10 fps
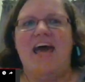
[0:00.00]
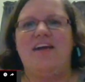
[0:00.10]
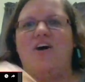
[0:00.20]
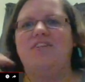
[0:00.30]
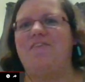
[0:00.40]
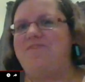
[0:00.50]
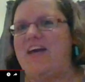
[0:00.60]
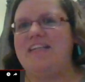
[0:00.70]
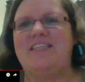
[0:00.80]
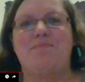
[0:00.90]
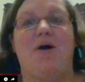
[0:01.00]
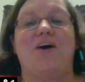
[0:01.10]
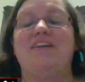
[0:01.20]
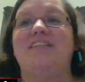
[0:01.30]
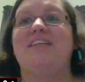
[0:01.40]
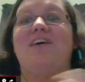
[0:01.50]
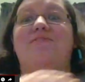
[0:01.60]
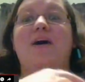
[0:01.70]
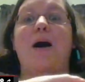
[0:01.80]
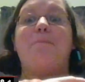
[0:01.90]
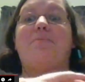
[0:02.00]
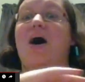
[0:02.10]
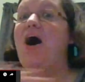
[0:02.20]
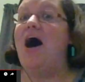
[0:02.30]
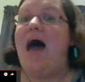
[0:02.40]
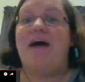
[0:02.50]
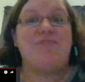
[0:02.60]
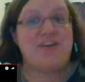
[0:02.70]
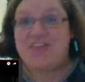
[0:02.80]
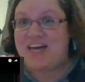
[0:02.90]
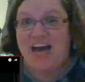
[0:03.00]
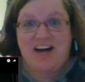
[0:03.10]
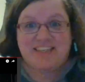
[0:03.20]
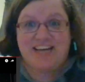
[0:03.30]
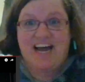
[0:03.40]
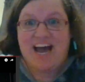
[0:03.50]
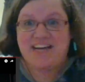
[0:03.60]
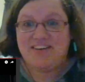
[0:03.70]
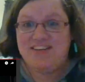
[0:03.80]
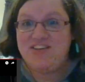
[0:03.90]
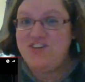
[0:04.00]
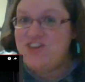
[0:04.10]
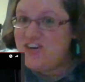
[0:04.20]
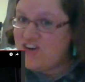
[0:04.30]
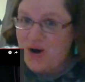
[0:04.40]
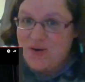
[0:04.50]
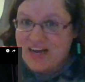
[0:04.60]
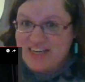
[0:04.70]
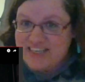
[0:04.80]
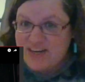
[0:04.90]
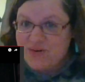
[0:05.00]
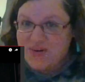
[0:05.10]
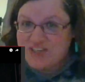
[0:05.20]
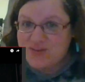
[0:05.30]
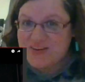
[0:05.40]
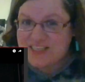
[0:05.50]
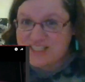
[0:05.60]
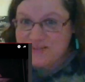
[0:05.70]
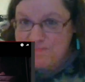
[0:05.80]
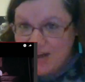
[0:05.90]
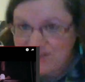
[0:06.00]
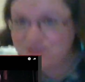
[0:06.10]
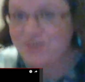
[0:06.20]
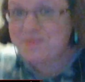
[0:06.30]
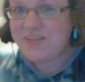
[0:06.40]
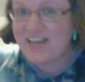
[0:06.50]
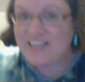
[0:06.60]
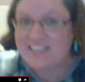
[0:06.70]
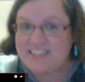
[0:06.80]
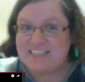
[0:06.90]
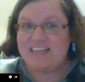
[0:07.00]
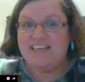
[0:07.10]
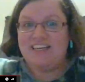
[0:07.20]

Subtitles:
And all the fancy party stuff. But everything else, I had no idea what to expect from this.